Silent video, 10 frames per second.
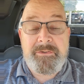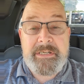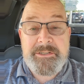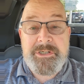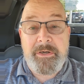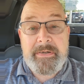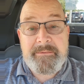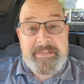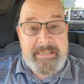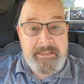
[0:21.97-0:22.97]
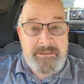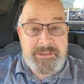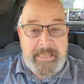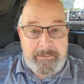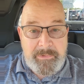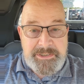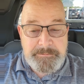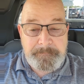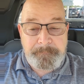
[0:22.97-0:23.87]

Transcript: Dictionary of the English Language,